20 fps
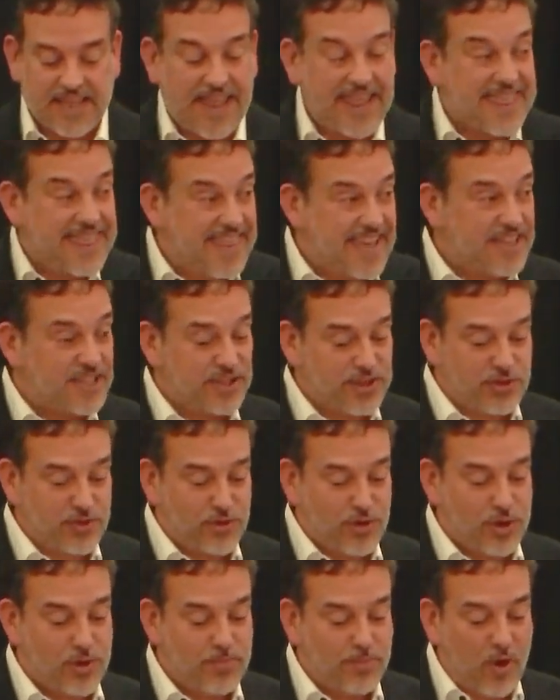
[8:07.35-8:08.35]
this
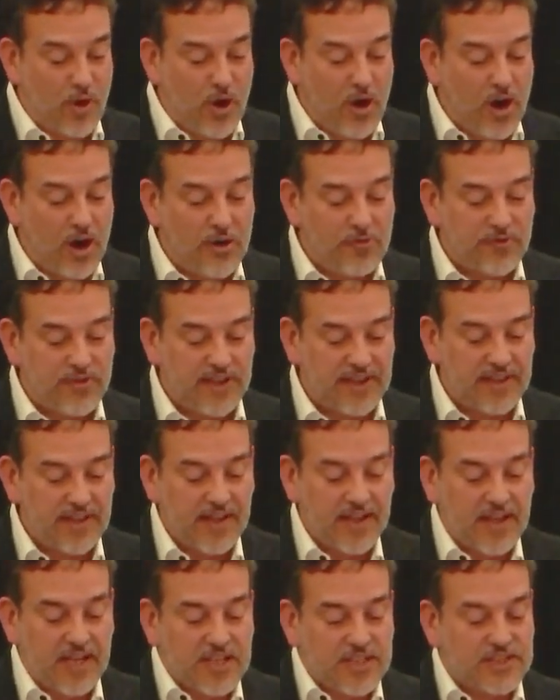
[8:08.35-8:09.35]
group often
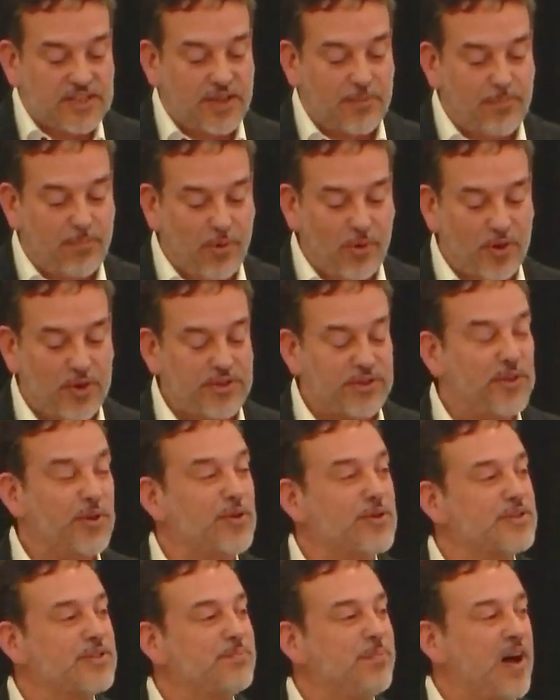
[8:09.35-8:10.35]
support
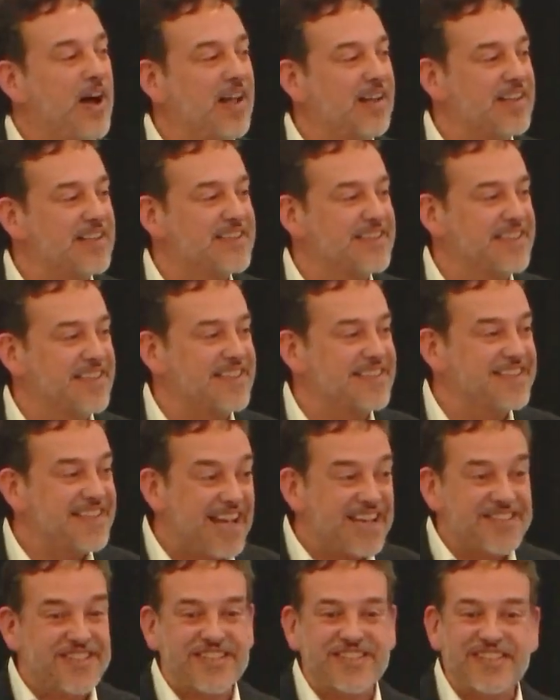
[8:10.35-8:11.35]
those policies,
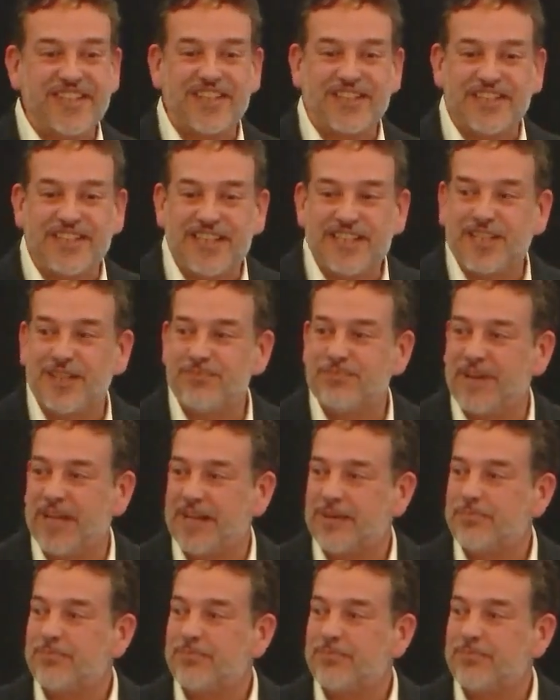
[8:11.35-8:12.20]
not just a little bit,